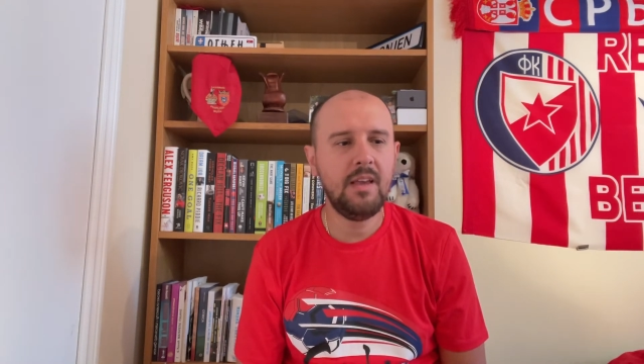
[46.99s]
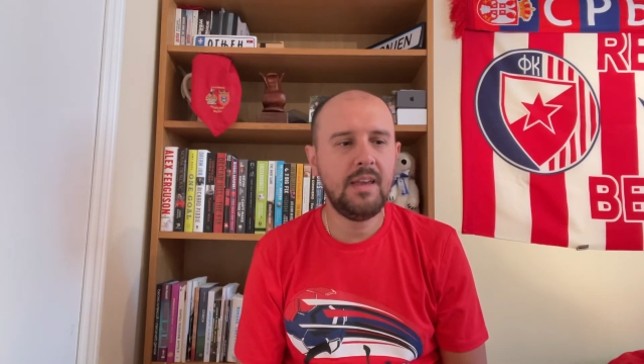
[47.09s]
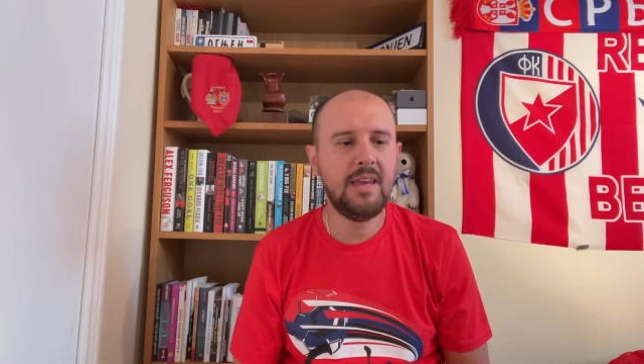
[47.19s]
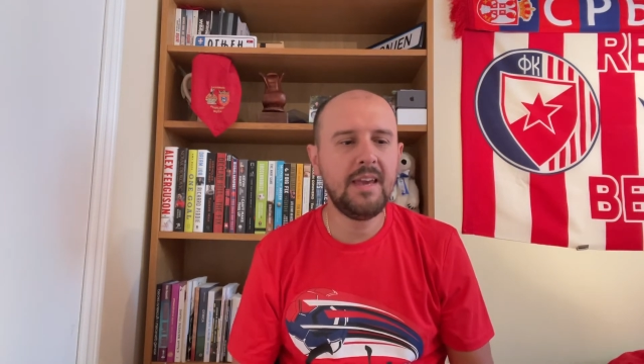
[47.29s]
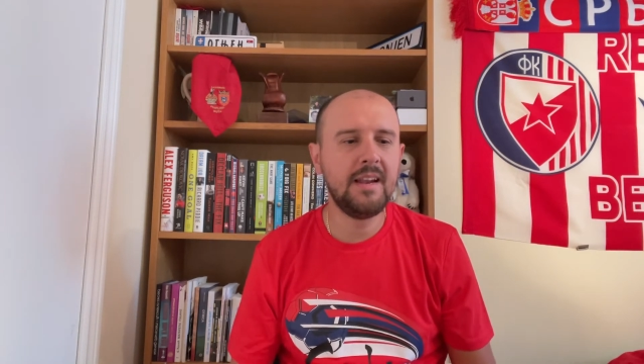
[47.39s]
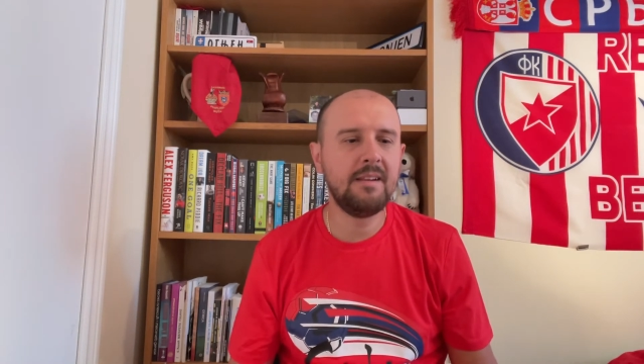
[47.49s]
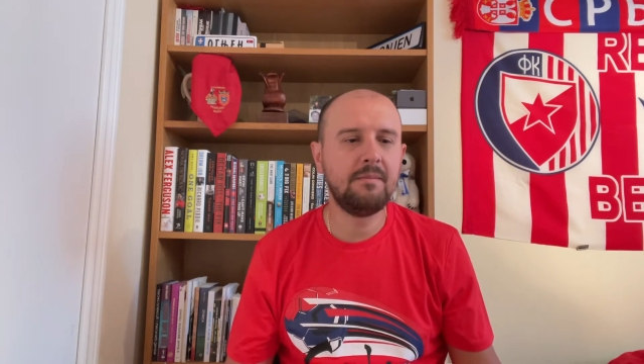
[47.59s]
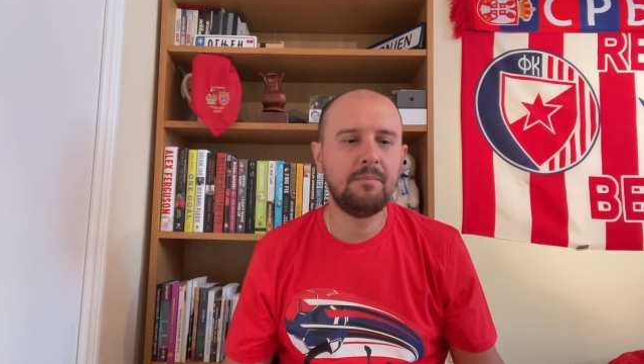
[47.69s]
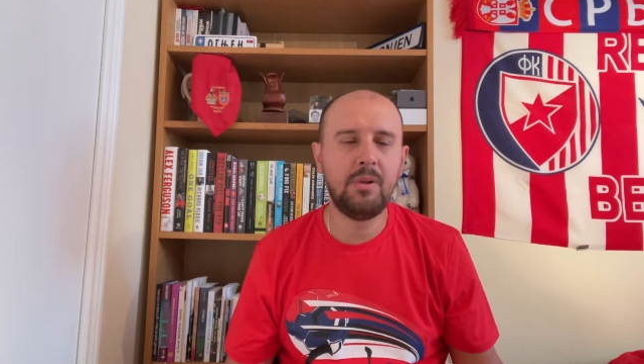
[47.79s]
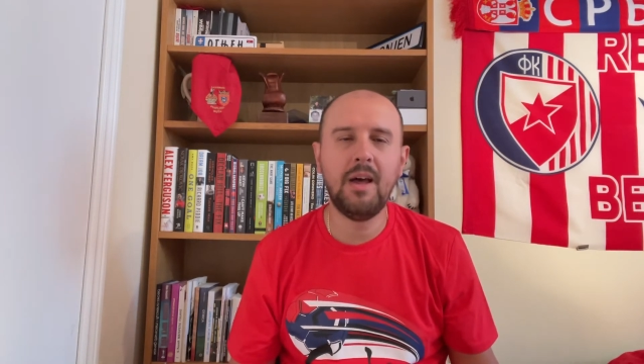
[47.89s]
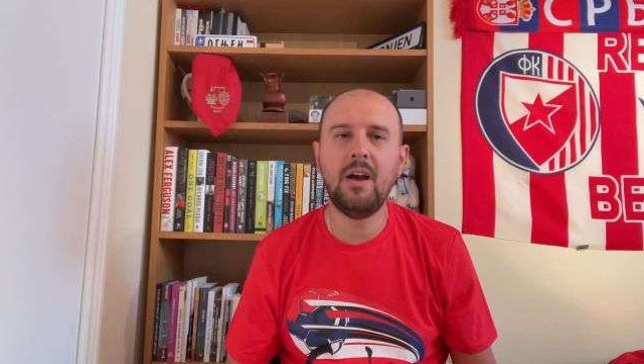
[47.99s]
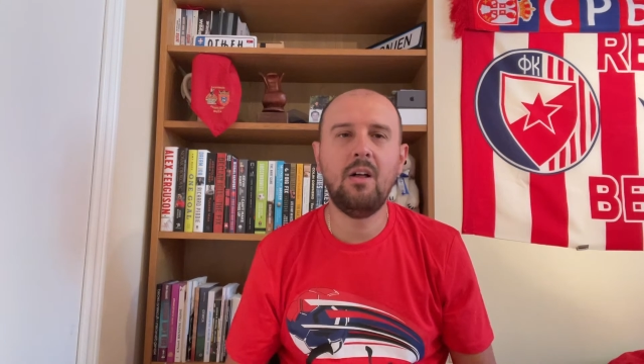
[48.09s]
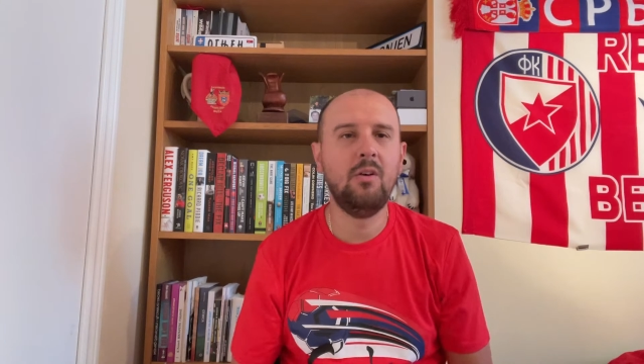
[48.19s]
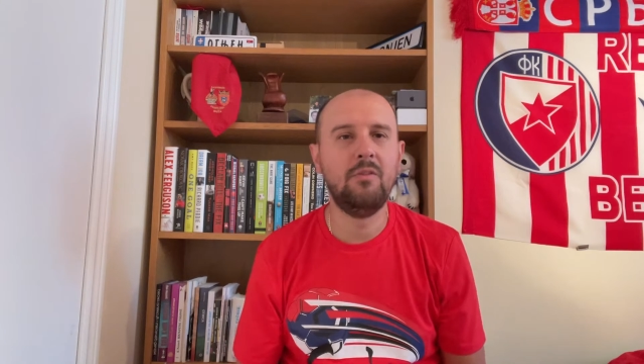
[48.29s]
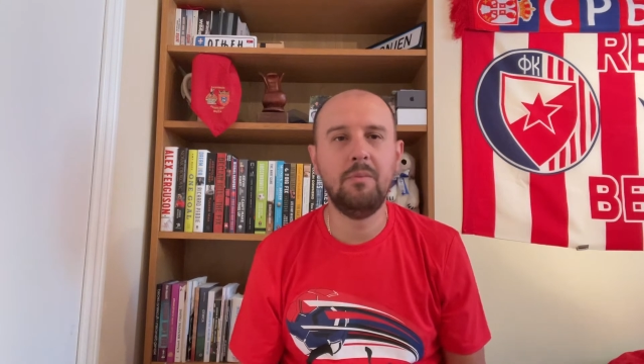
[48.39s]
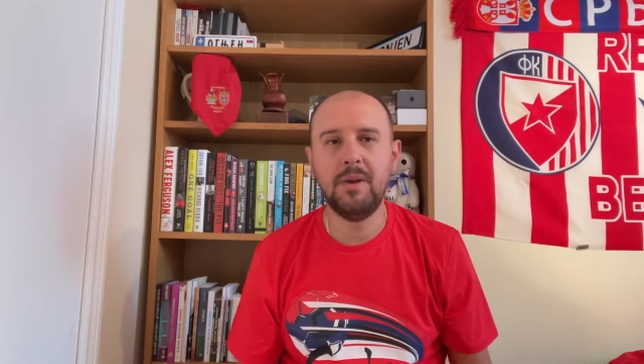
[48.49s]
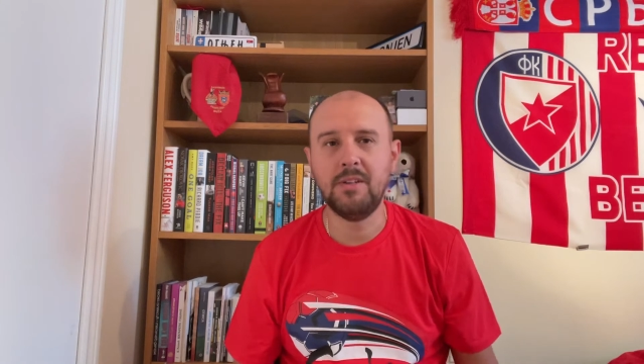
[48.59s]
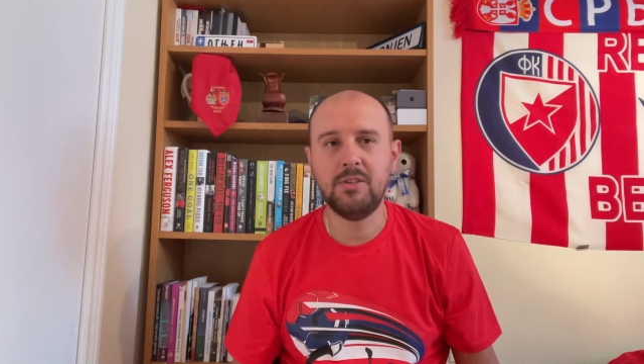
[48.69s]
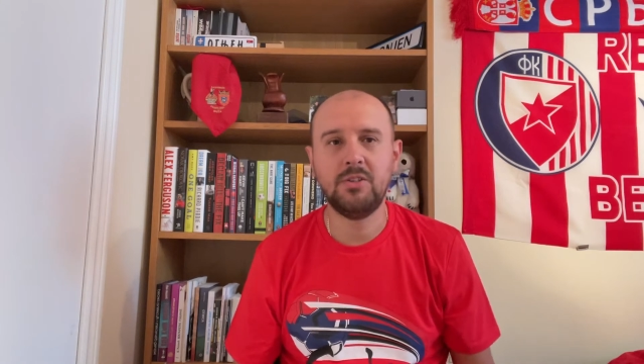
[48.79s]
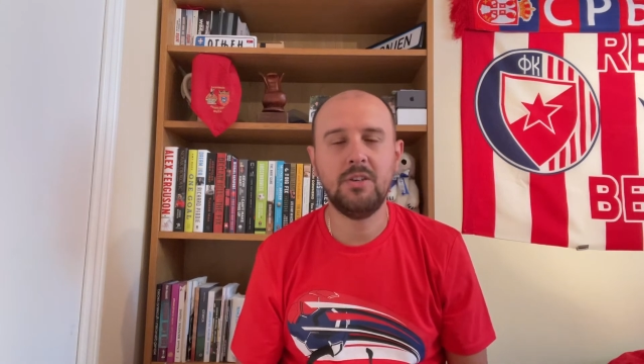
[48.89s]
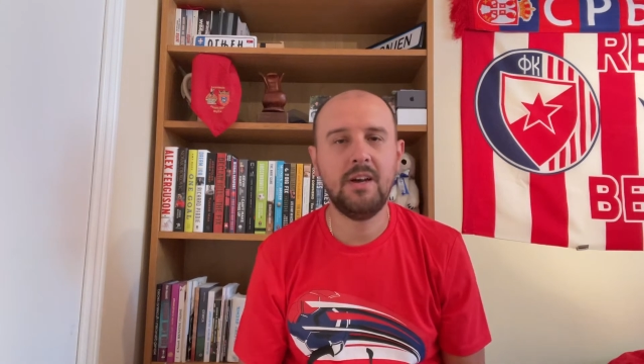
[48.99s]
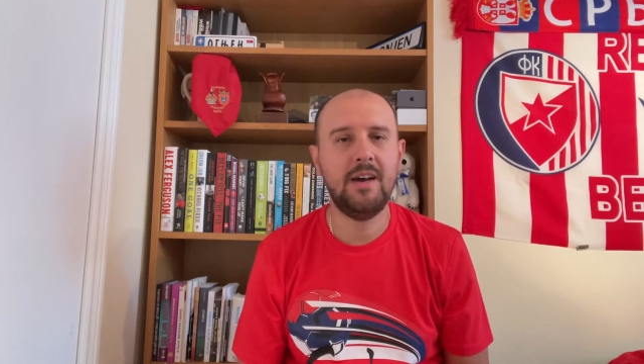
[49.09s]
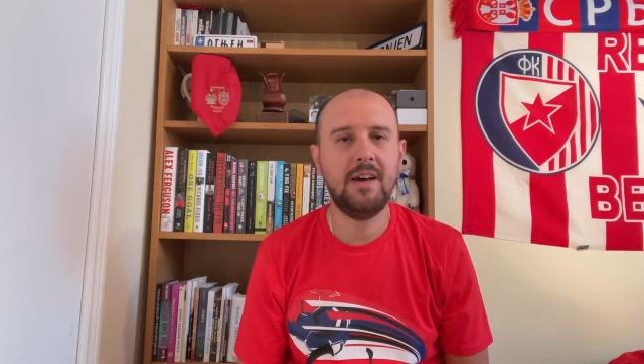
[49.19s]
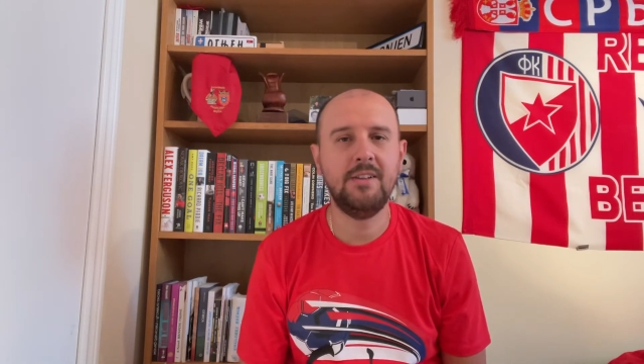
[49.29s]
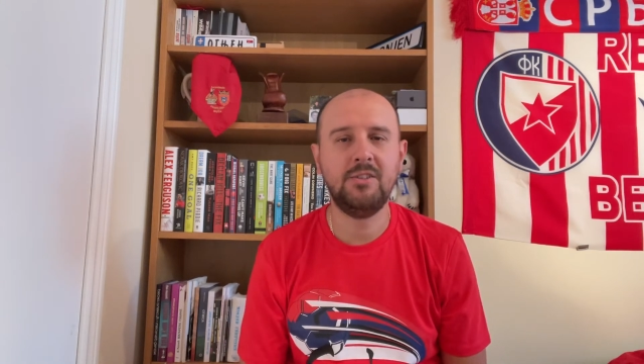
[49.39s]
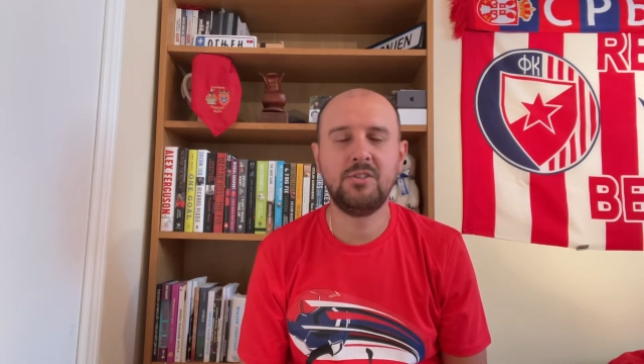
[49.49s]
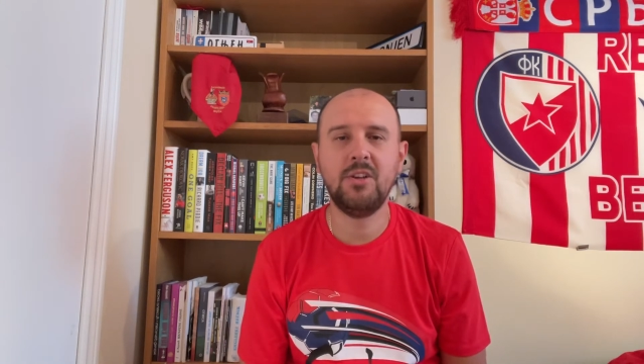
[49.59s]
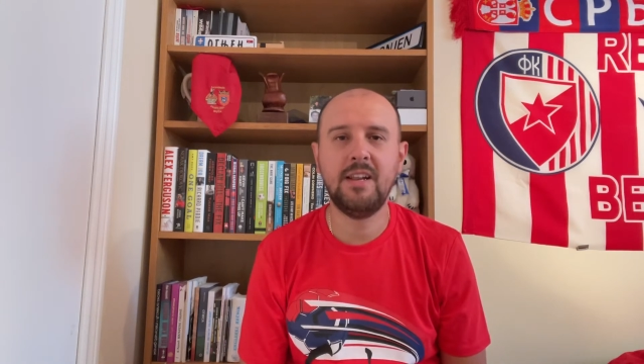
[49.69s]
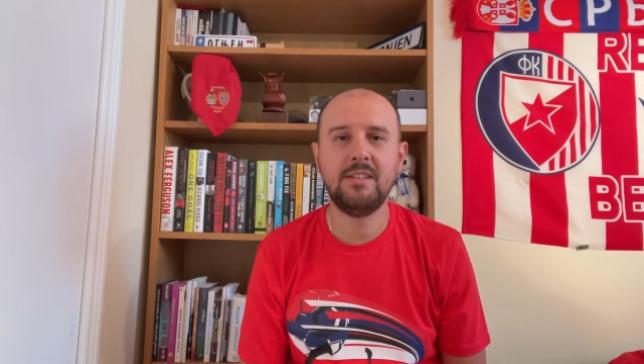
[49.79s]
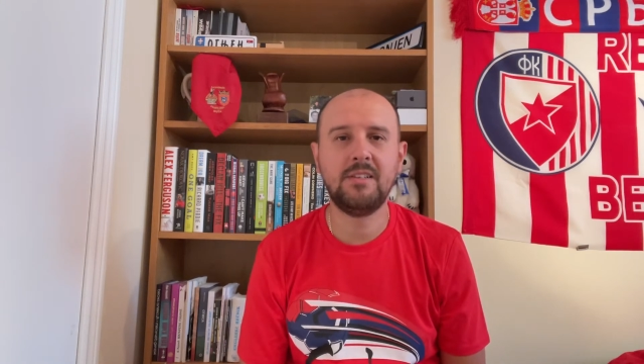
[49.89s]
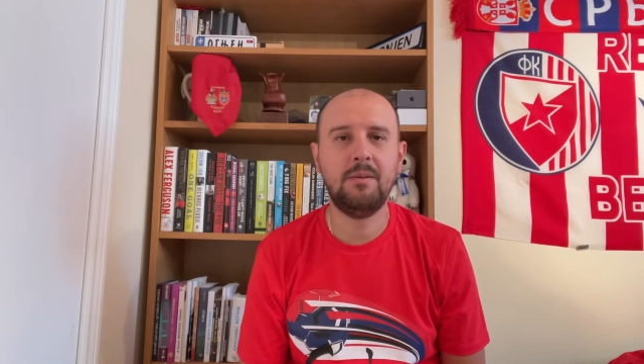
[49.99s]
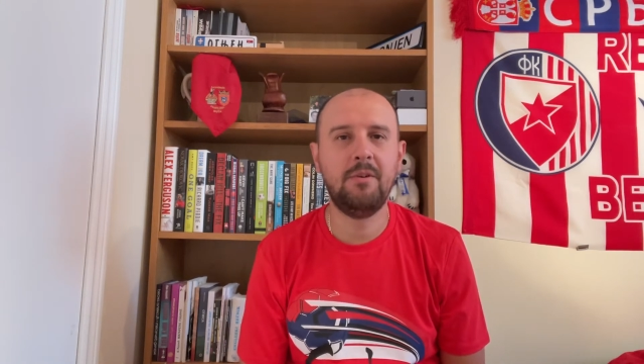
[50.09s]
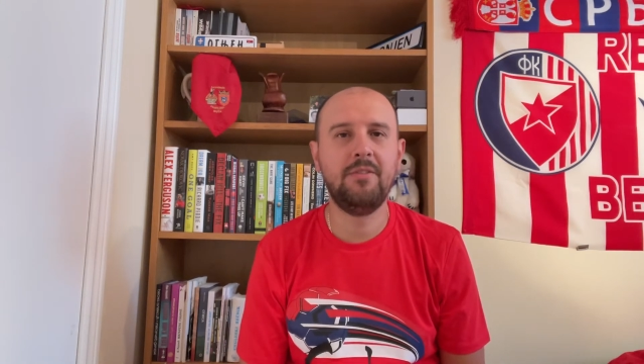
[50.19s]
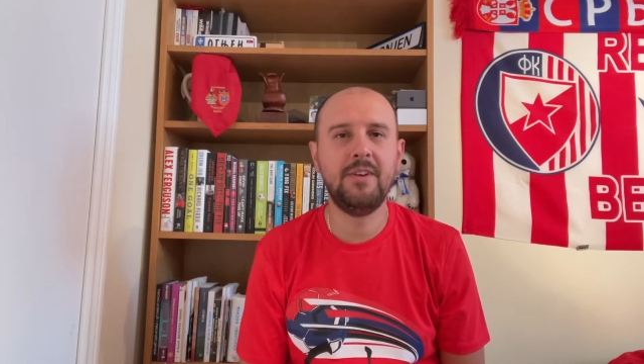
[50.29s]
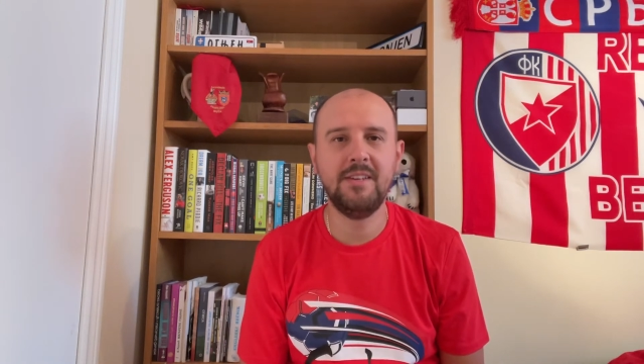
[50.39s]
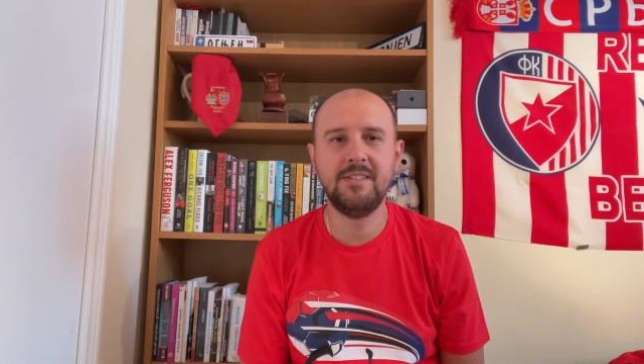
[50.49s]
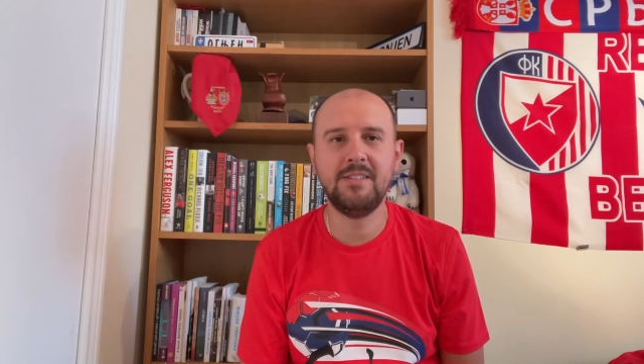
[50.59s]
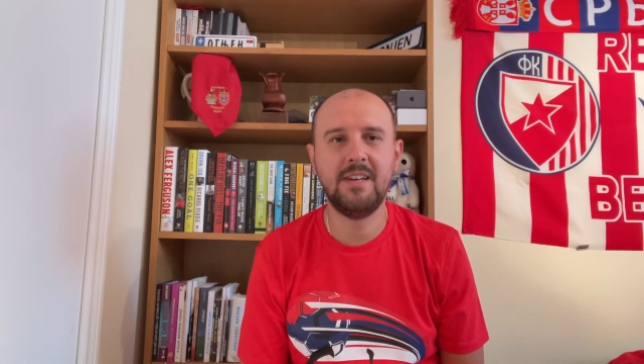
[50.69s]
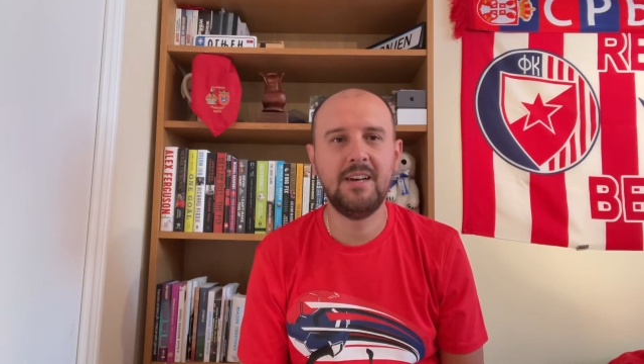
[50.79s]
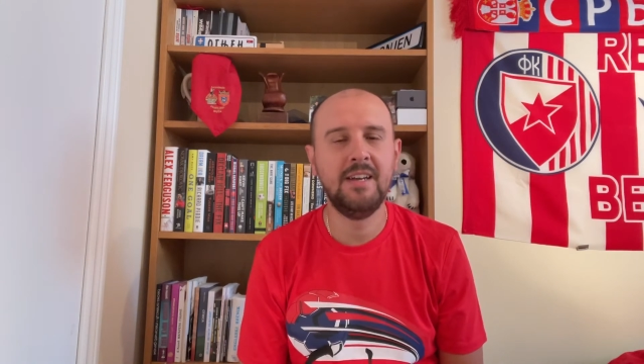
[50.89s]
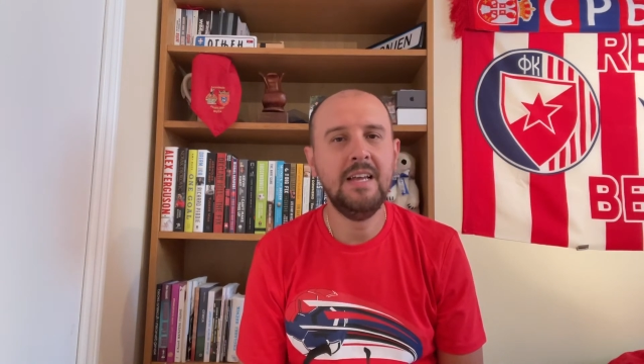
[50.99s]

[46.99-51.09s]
he can play all over the pitch. Uh, just looking at some of his uh,